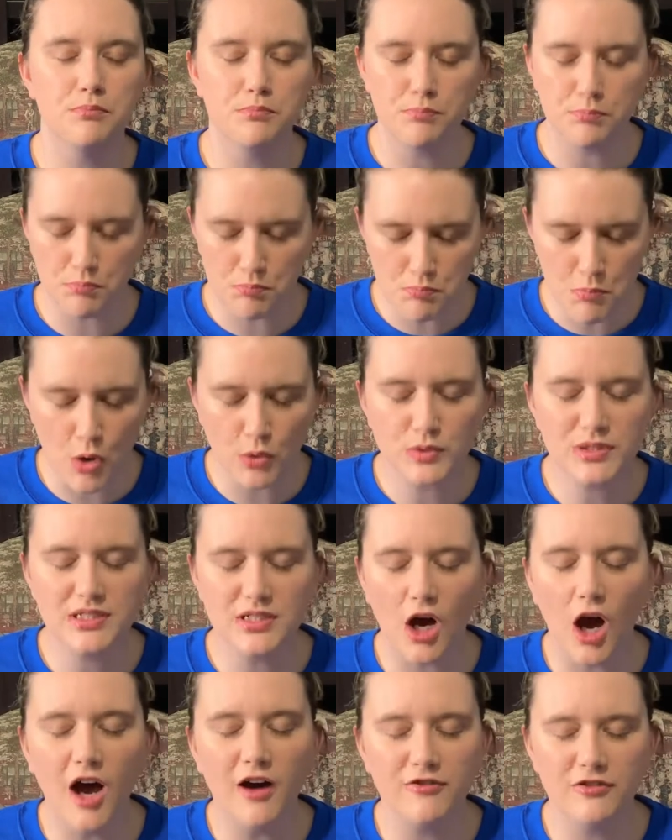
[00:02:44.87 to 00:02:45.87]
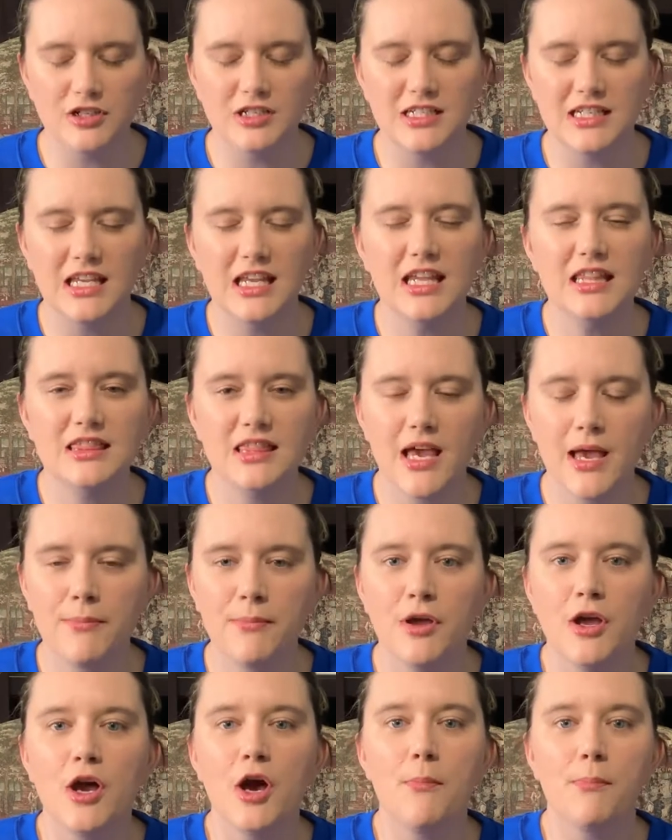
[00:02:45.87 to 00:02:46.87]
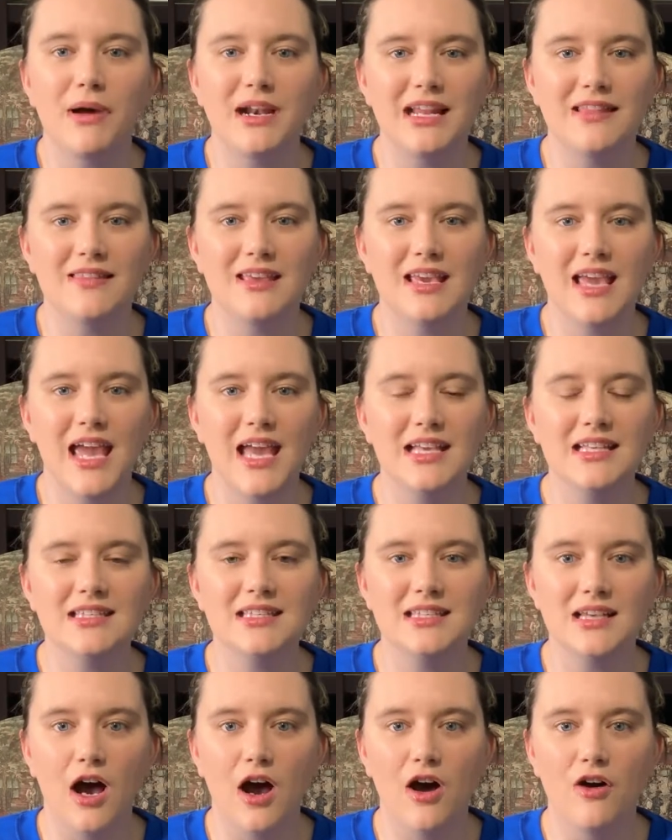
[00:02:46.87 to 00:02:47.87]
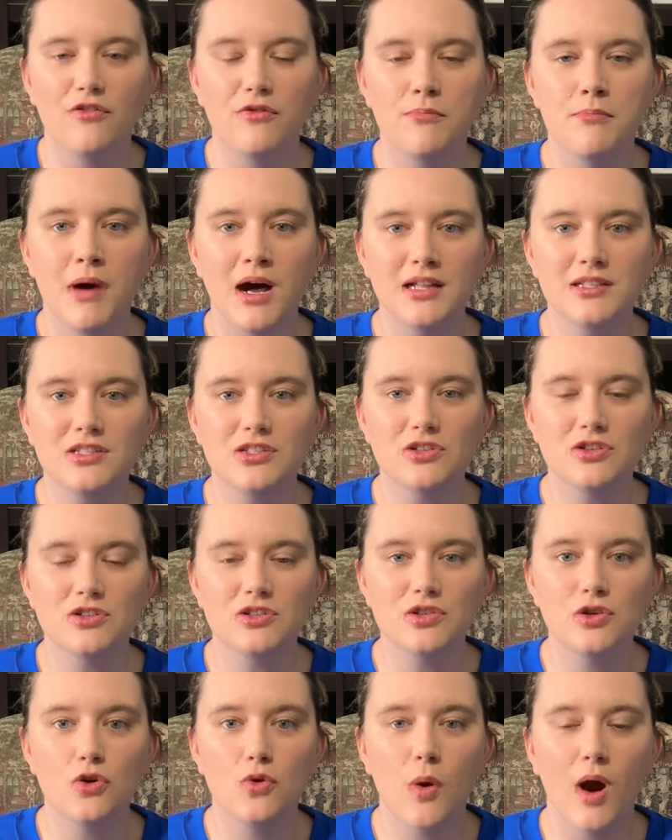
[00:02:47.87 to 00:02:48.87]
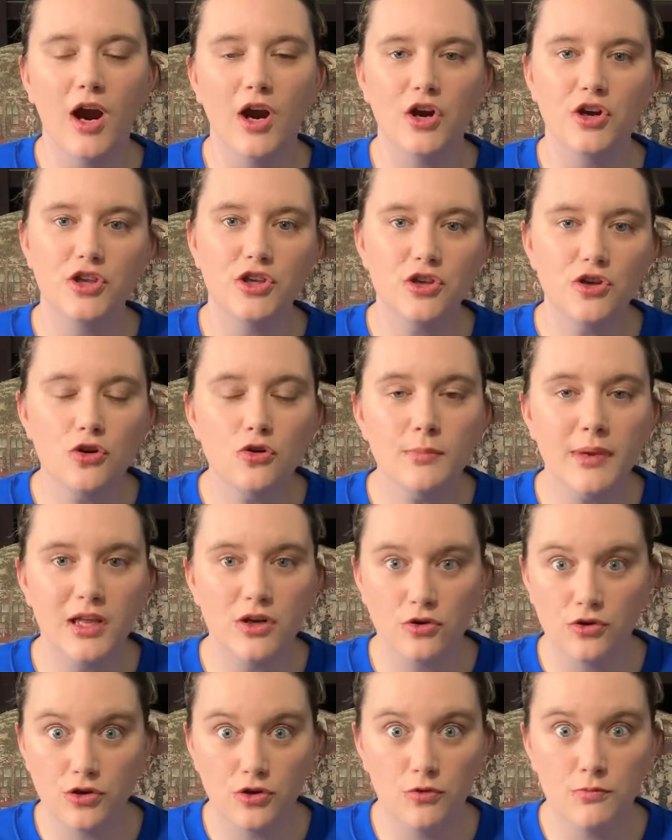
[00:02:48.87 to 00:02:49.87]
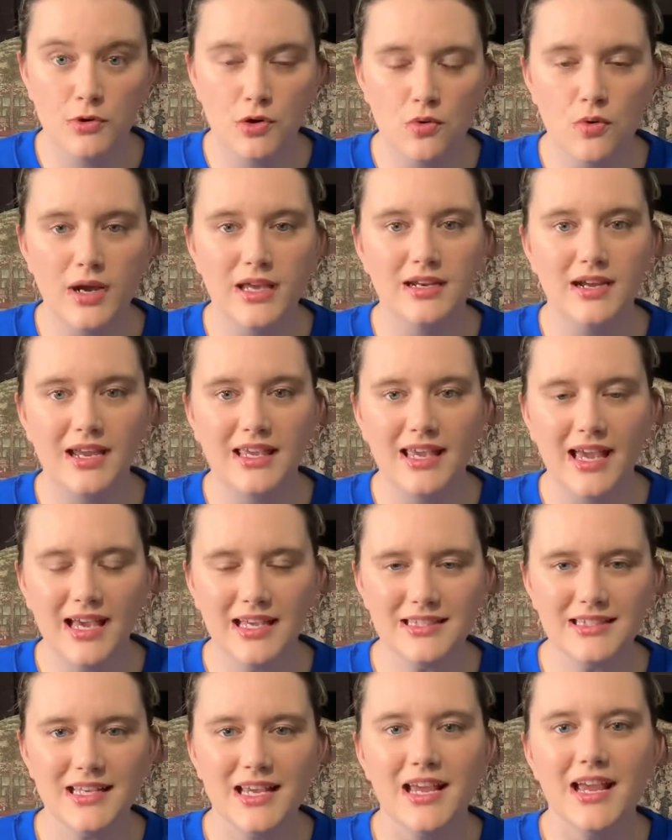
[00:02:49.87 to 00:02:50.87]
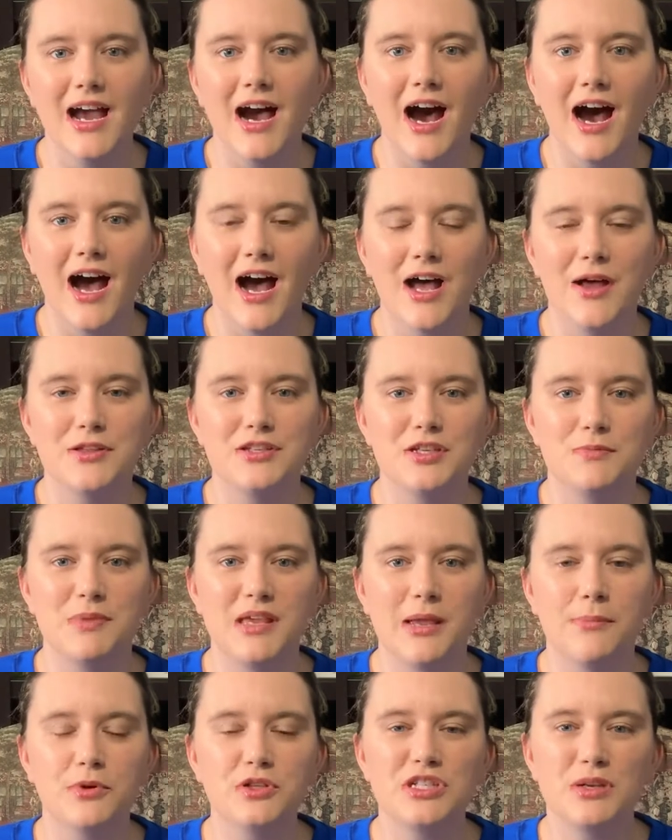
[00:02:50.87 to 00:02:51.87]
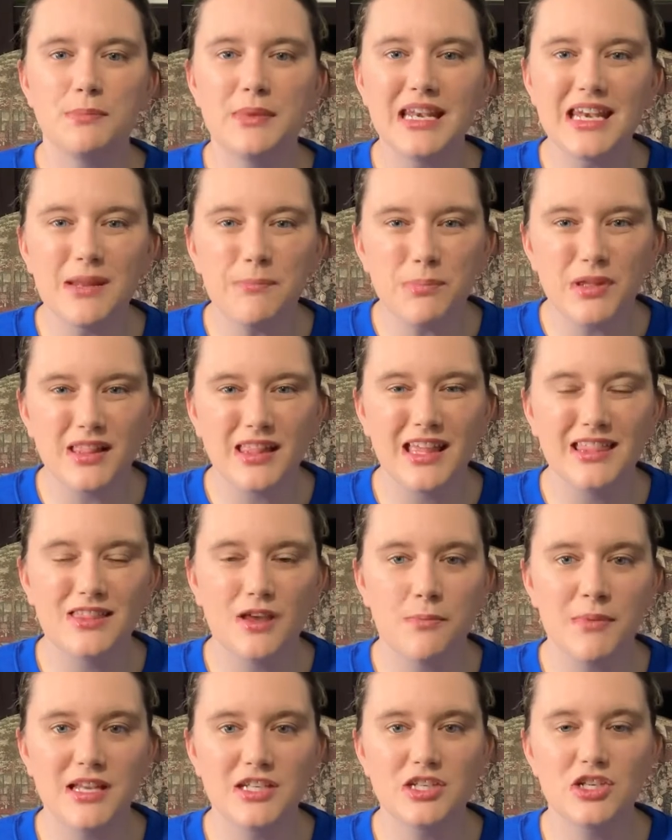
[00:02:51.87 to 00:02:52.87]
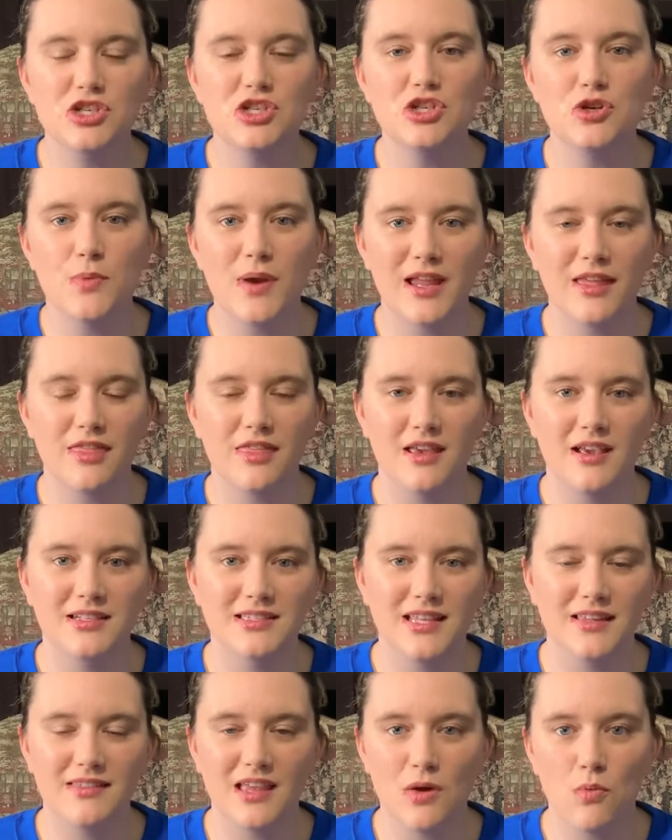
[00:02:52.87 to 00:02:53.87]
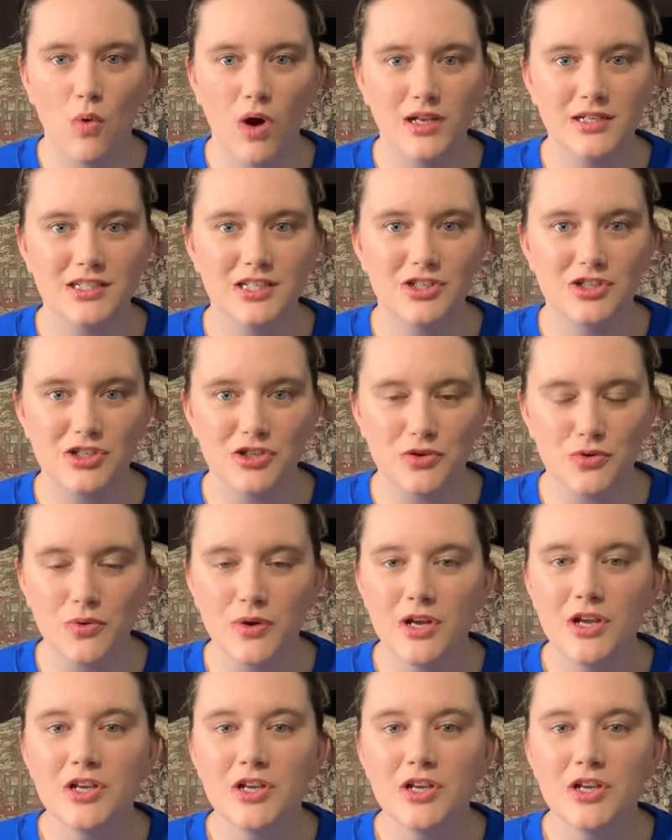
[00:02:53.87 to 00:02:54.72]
most often to eat them, but in the case of monsters who are human or humanoid, I guess, to be able to manipulate them into doing things that they want to do.